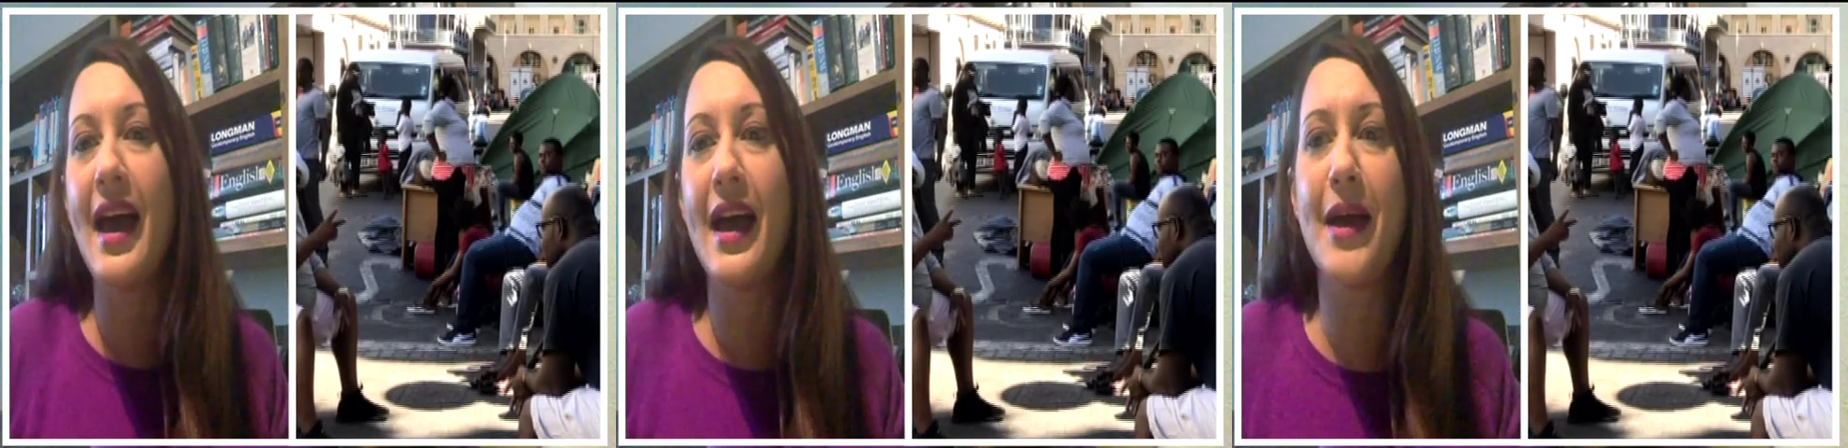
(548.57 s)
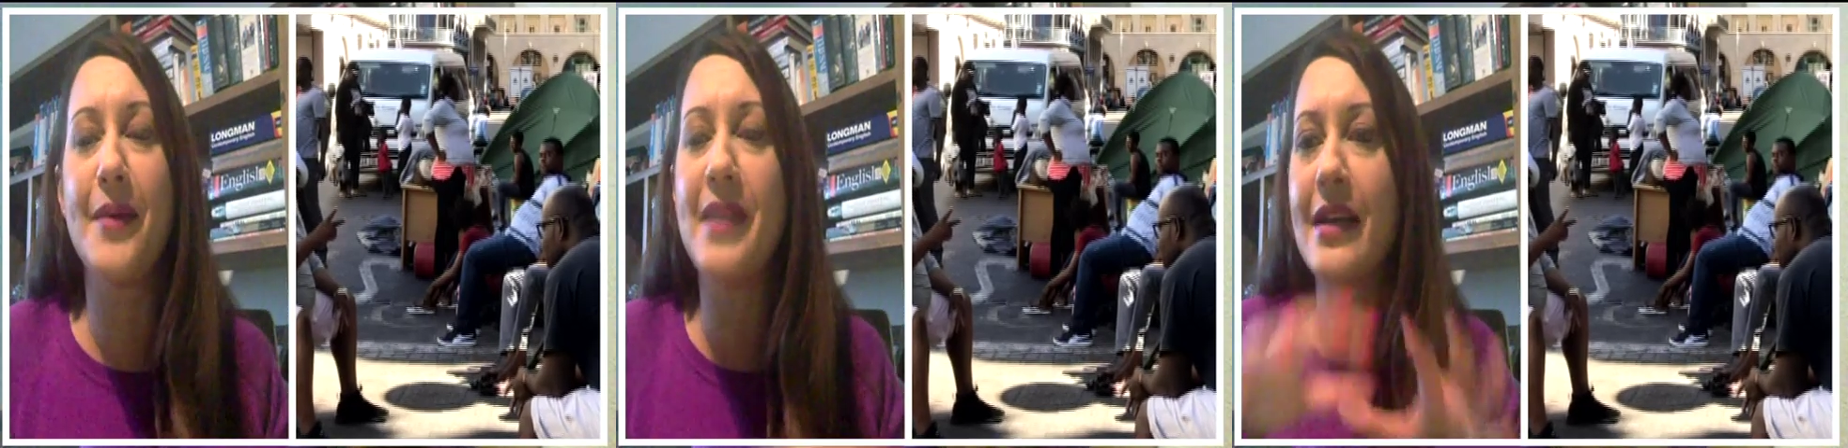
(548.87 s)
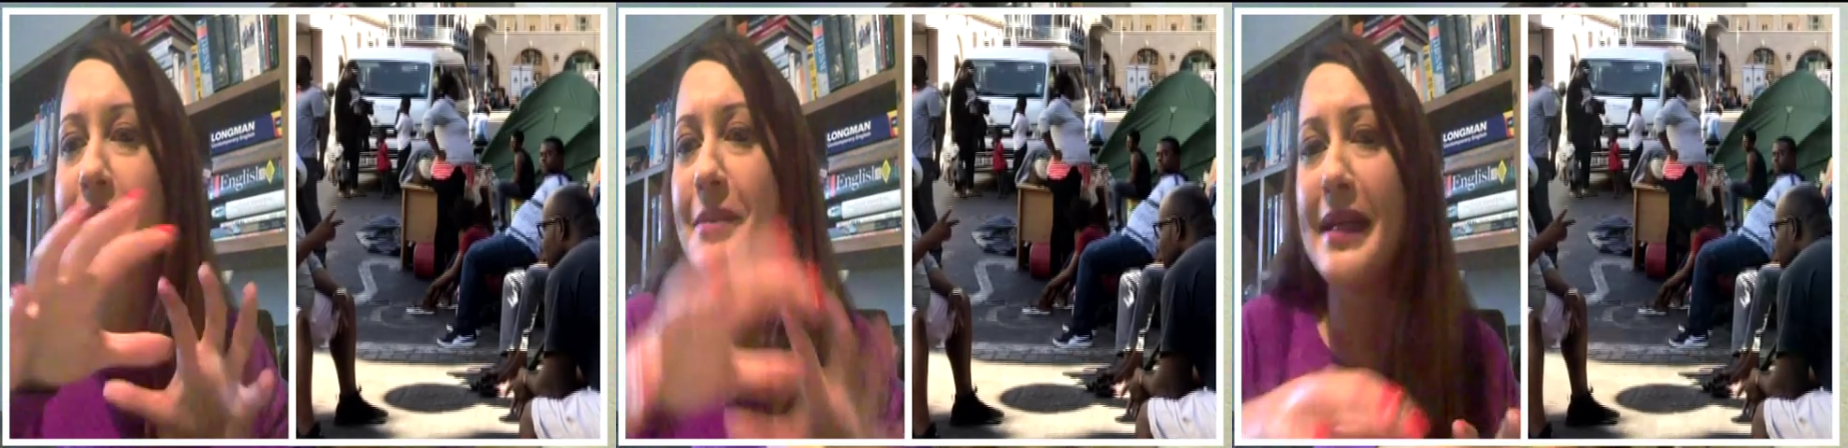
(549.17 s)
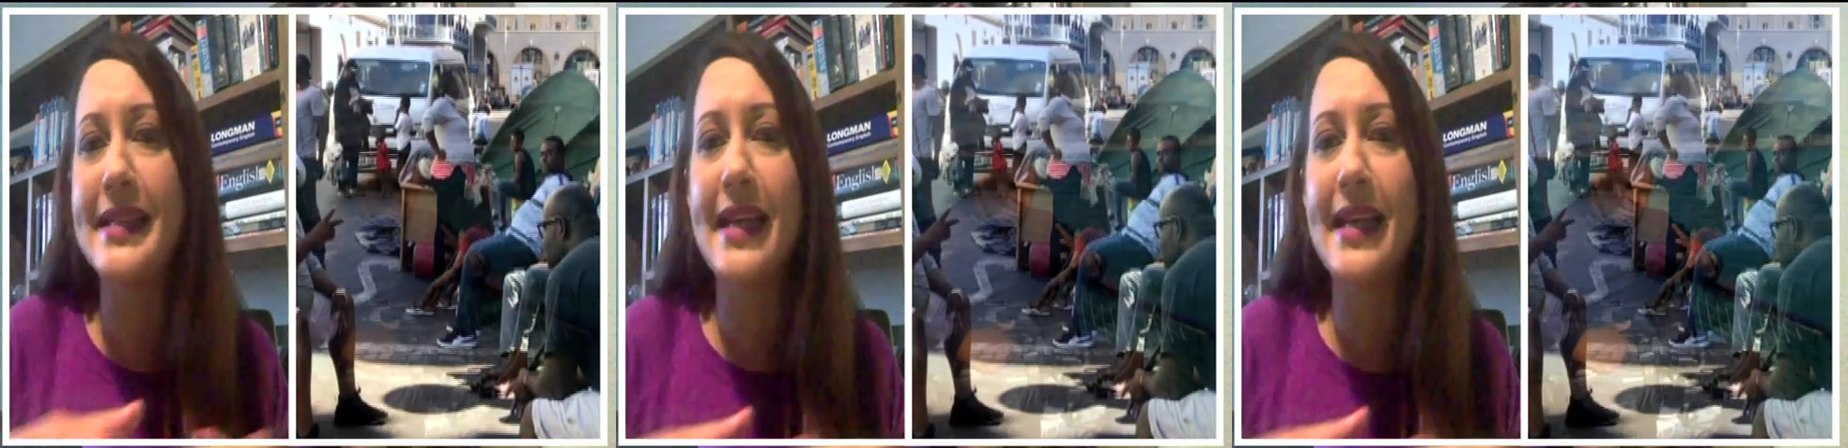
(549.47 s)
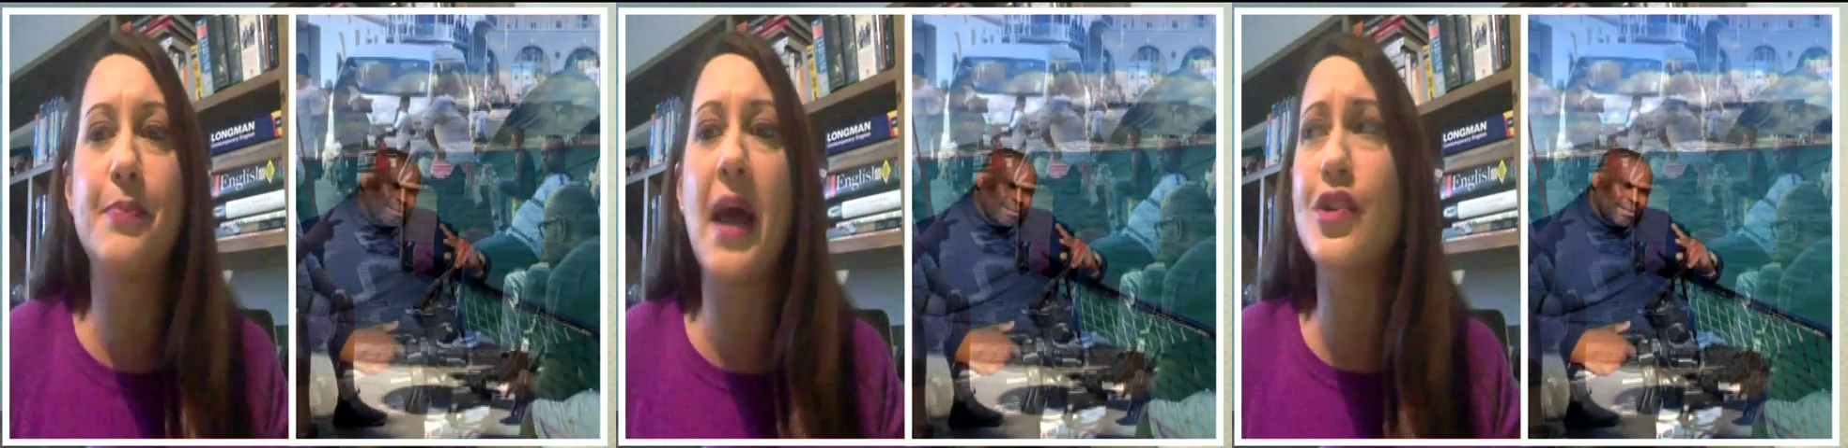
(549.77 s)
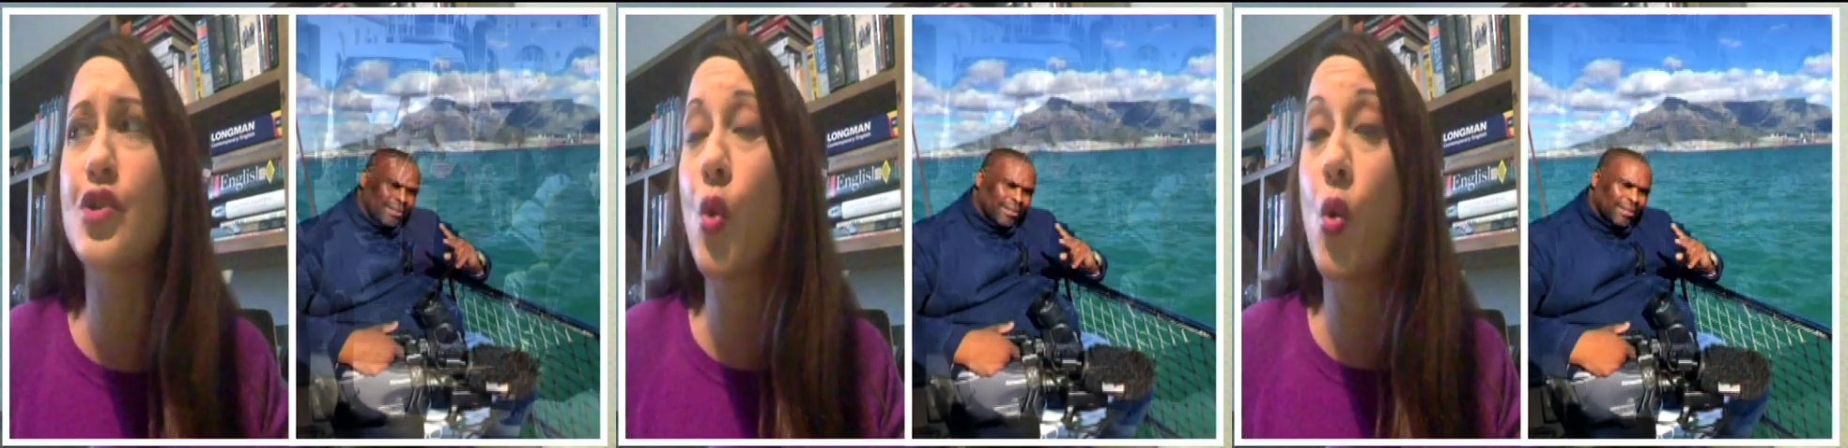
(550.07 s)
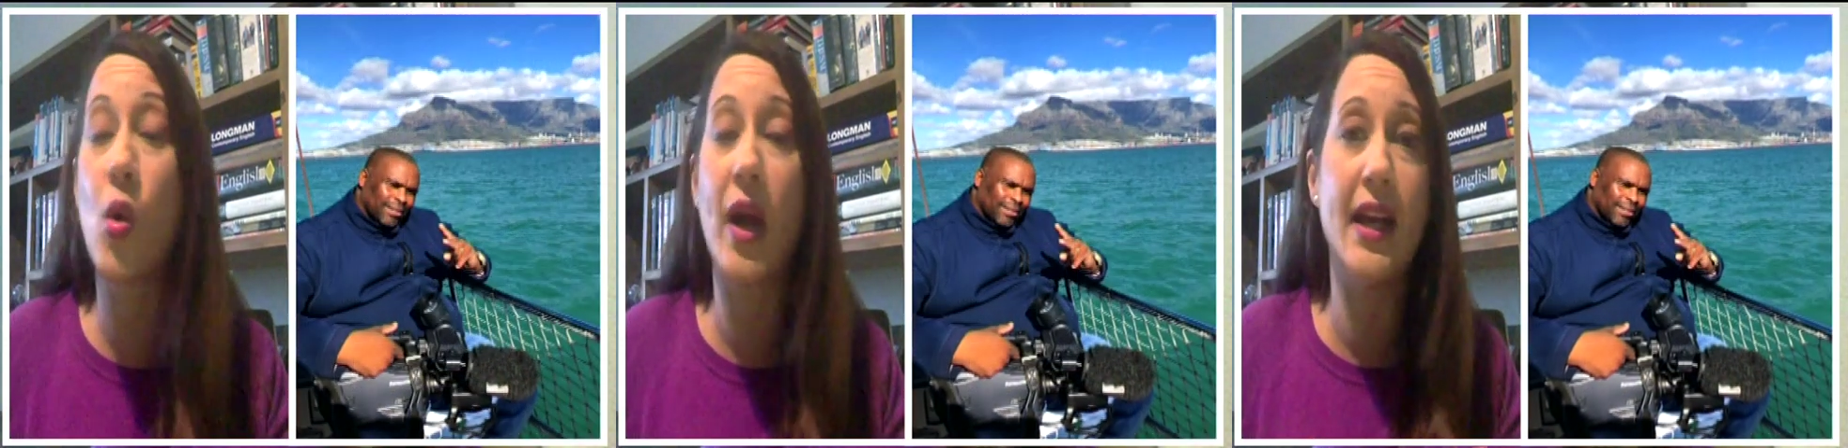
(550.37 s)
um, Nelson Mandela's bus, or